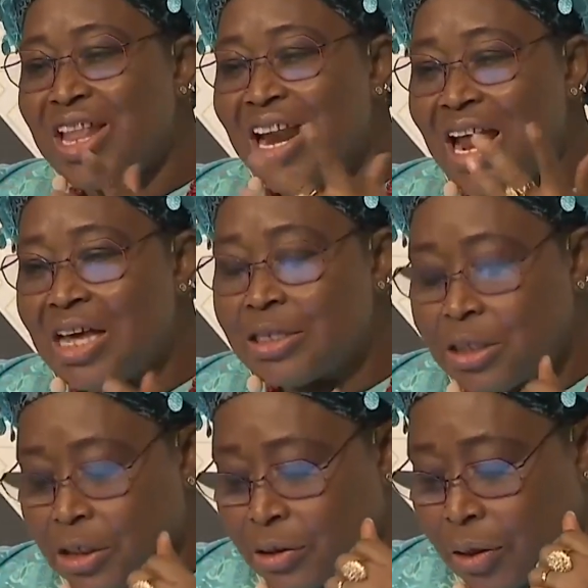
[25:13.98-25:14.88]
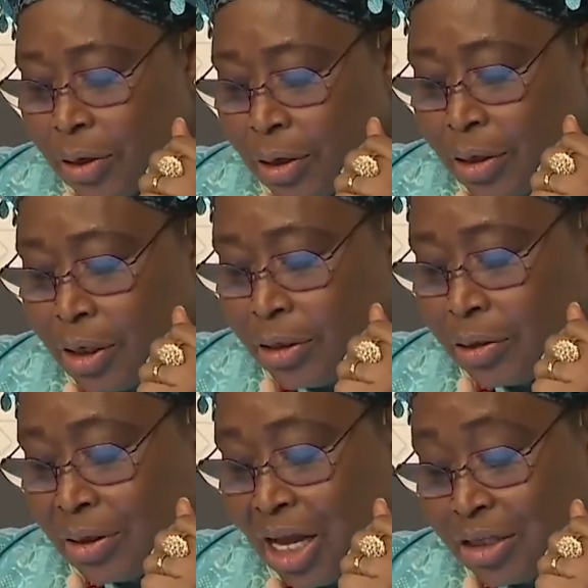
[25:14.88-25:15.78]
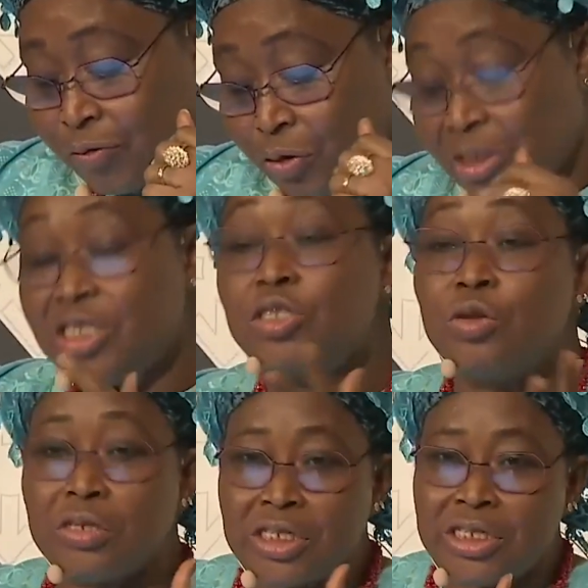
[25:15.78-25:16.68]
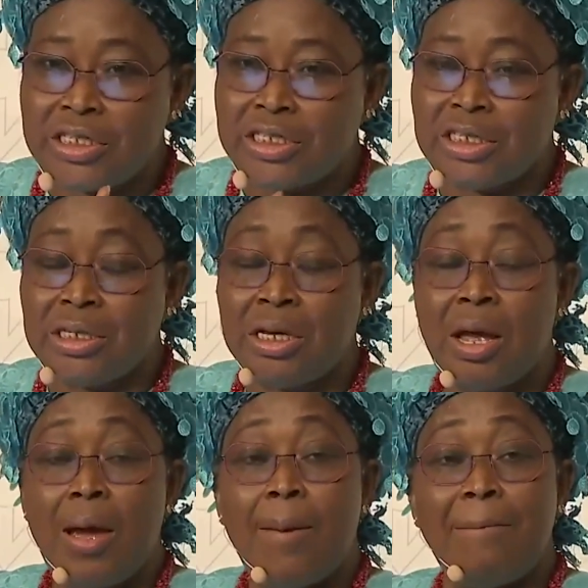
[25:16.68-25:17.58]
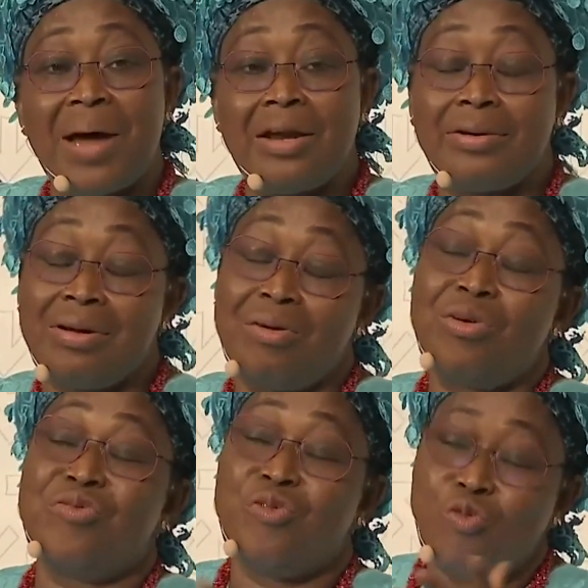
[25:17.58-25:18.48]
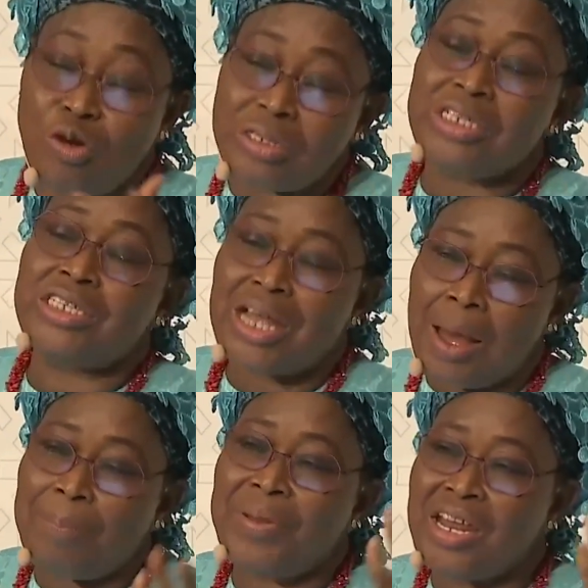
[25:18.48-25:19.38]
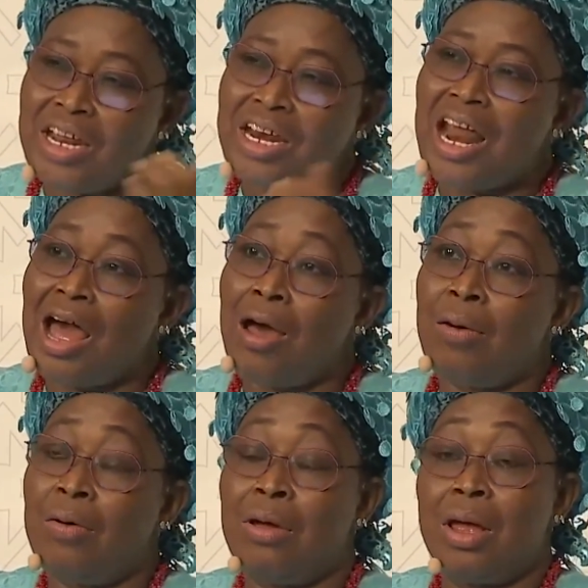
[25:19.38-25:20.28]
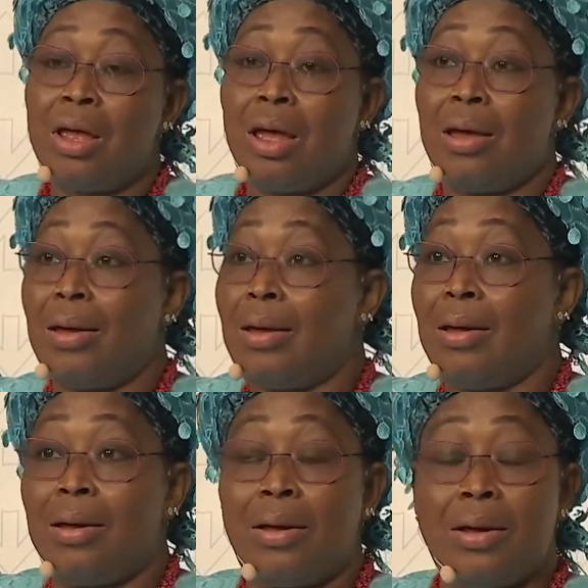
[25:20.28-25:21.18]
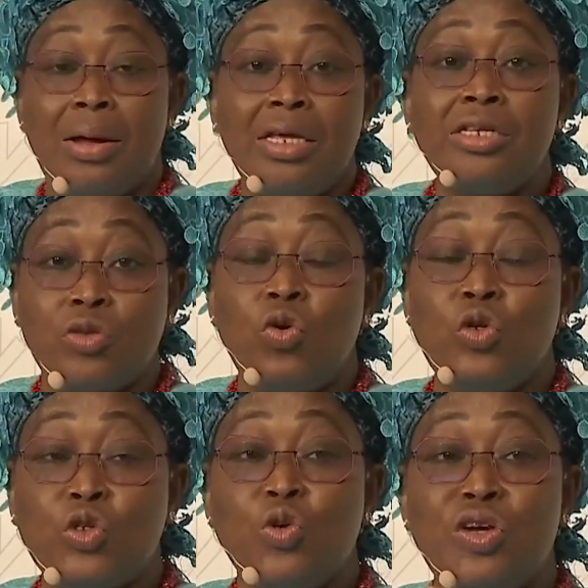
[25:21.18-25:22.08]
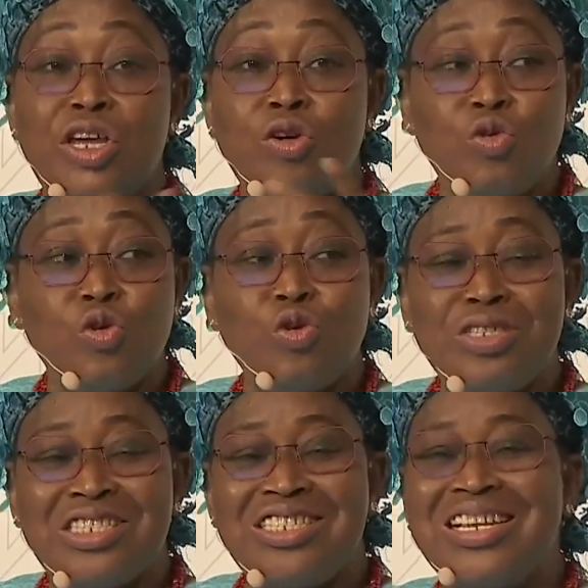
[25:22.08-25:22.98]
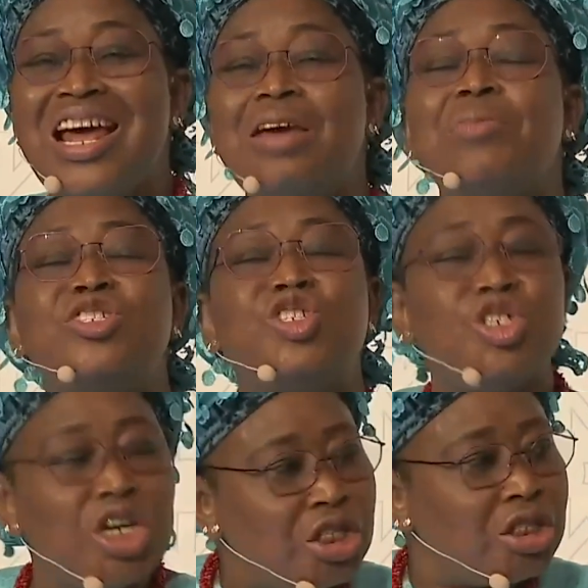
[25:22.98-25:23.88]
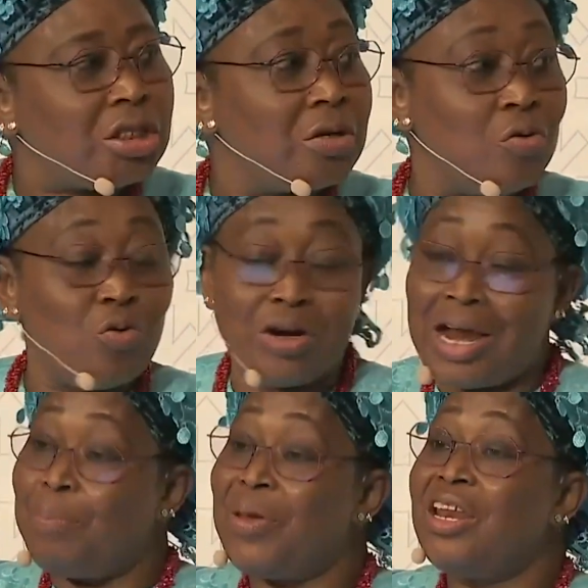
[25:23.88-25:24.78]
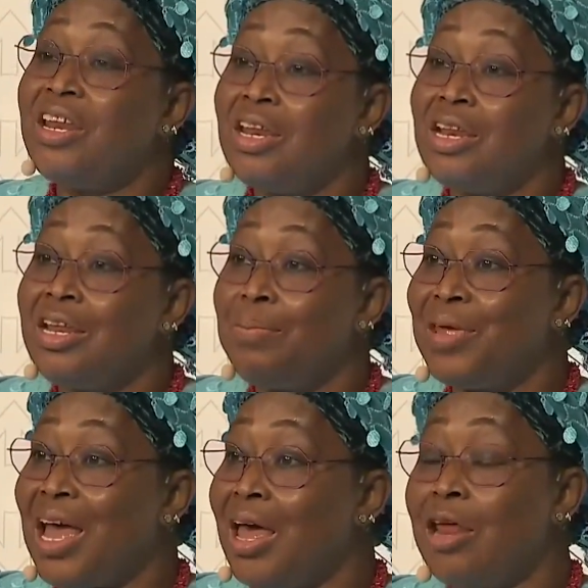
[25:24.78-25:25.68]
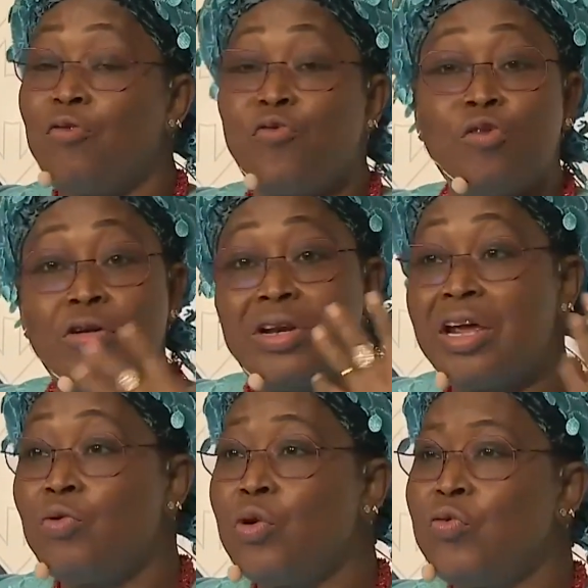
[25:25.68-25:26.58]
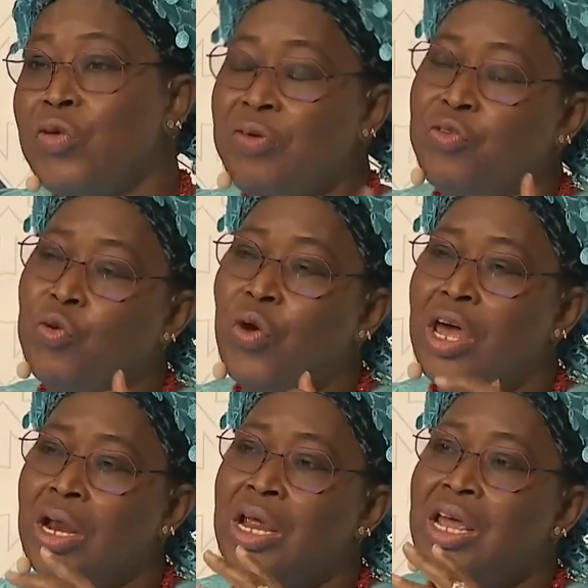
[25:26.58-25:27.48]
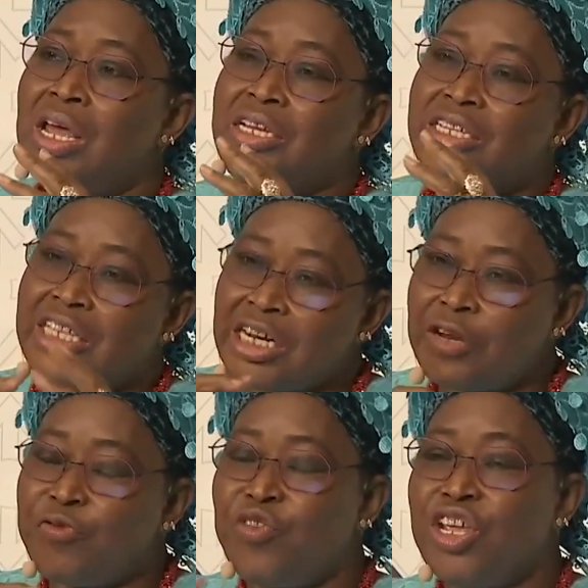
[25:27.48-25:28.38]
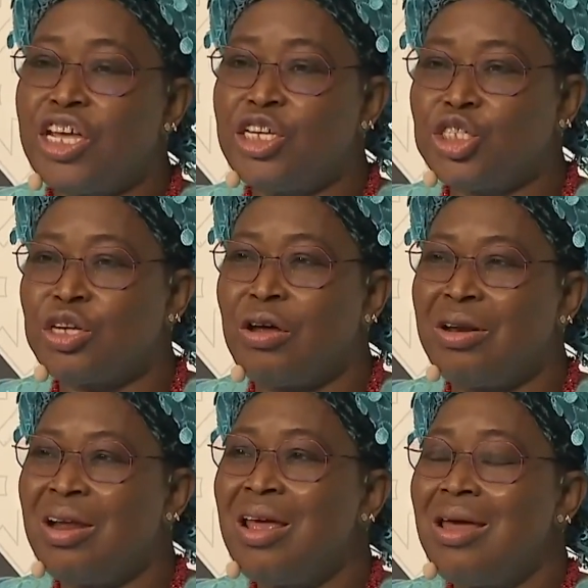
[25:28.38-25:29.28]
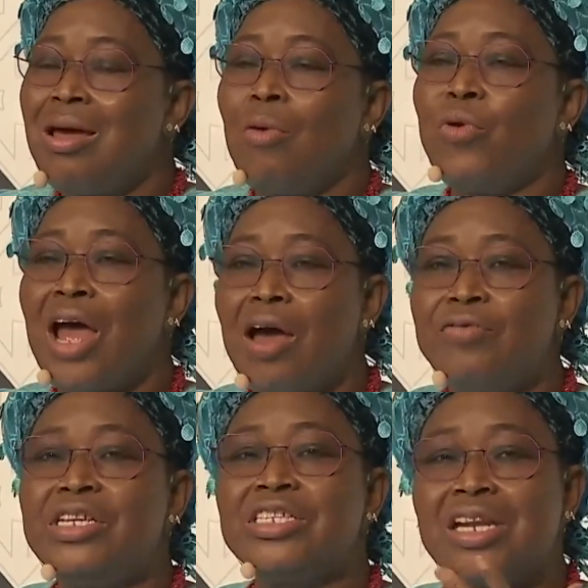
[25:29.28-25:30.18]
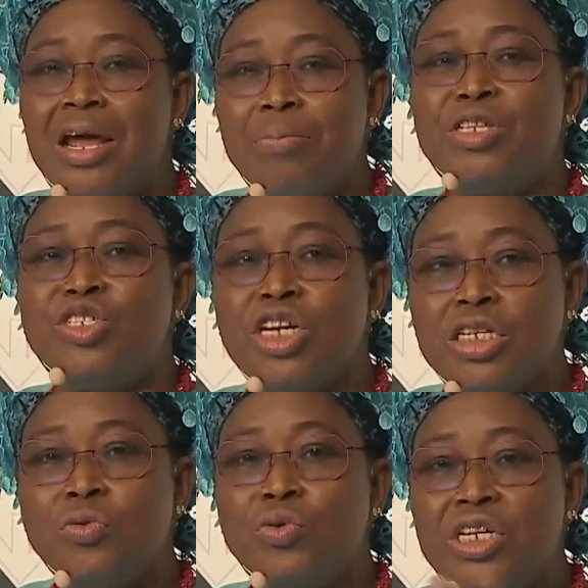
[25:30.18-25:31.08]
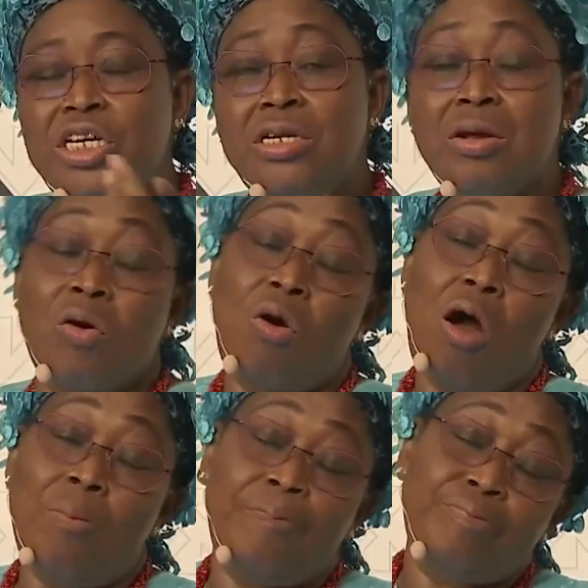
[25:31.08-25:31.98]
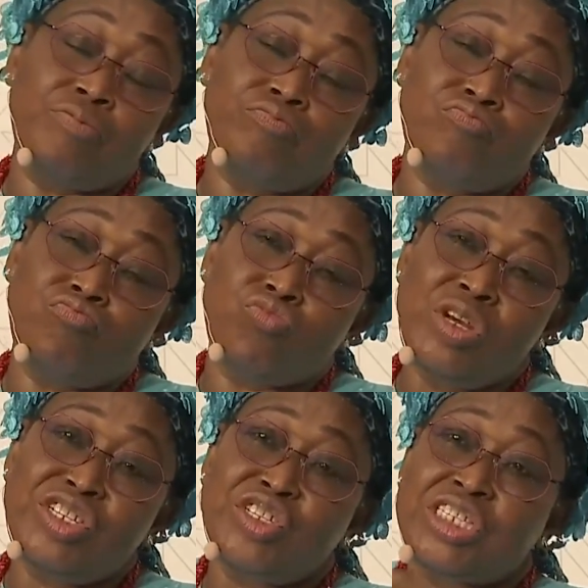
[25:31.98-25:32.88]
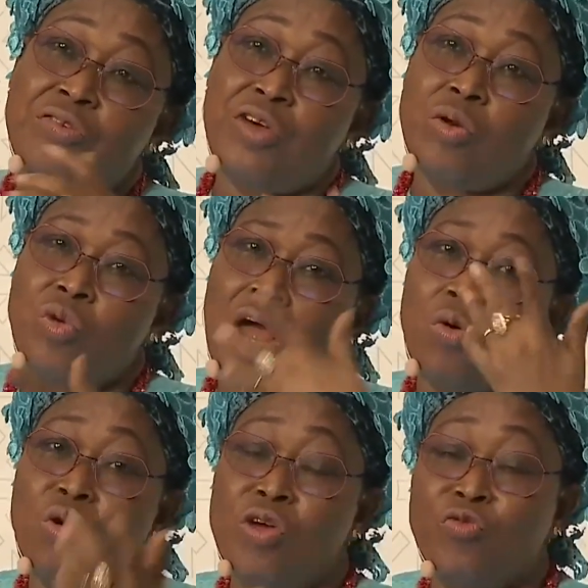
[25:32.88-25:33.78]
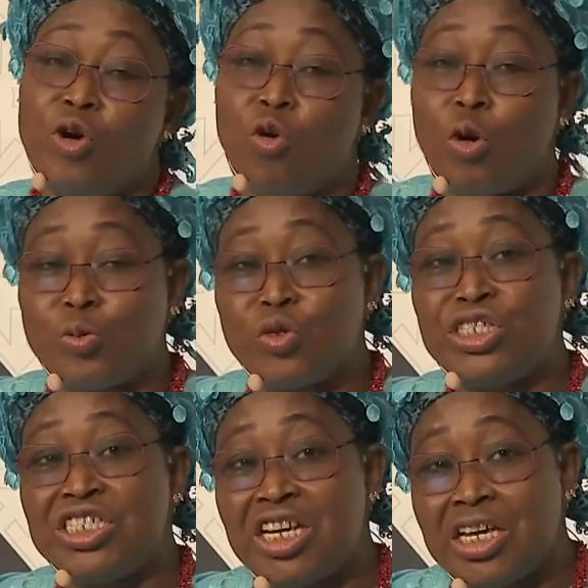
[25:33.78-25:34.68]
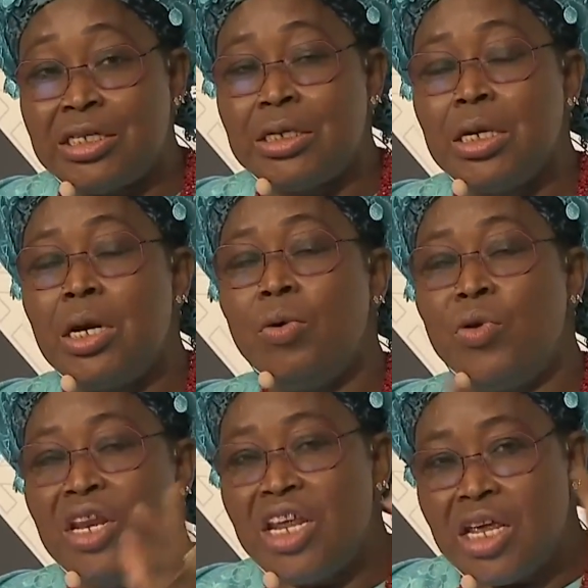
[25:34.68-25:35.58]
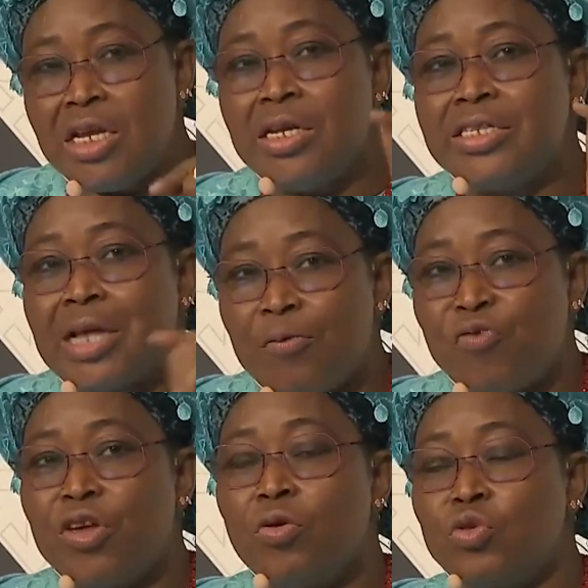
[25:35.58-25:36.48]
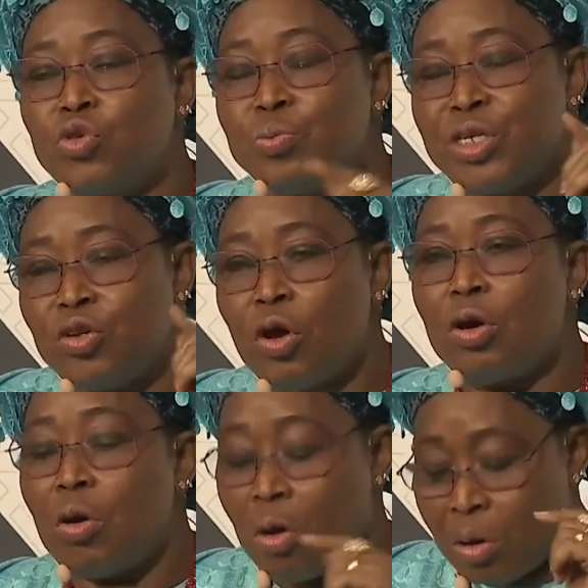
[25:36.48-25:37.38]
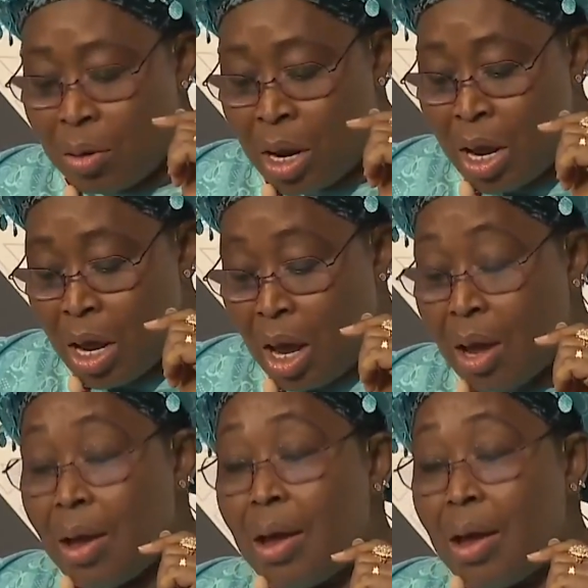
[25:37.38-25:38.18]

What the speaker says: revitalize this this task force. It's not easy, but with what is happening now, it also a root cause is climate change. What happened in Libya and flood everywhere, desertification. We have this climate change. We need a COP27. We are going for COP28. We need something to be done on